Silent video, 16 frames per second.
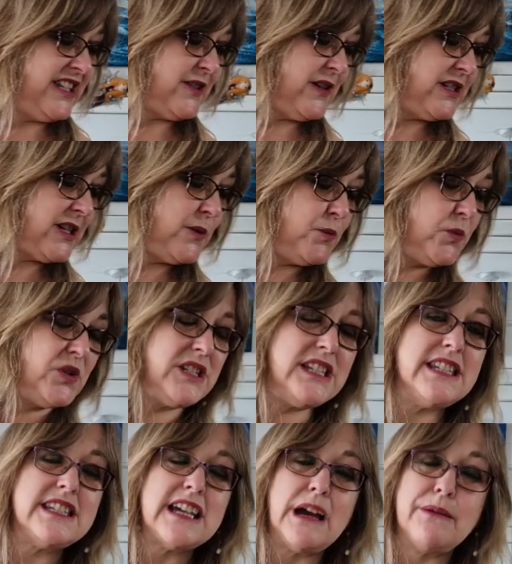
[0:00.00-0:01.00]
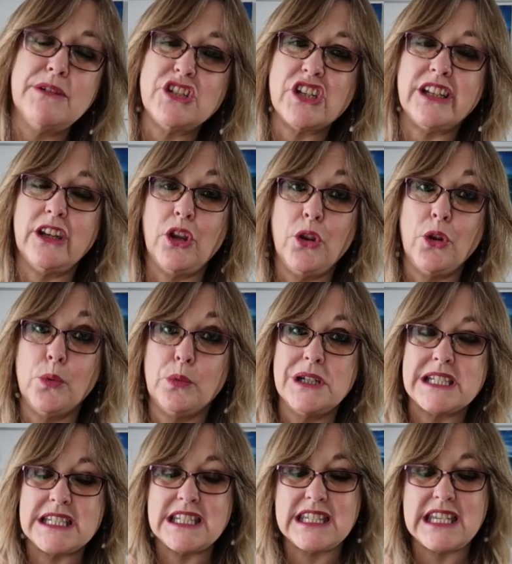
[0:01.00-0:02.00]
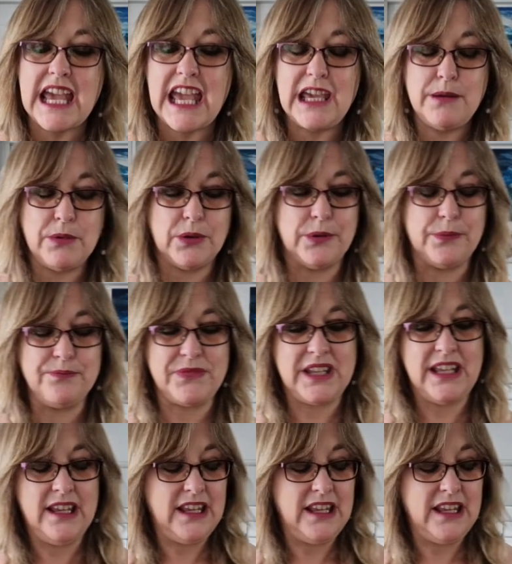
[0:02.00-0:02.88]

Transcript: so I don't want it damaging the wooden table.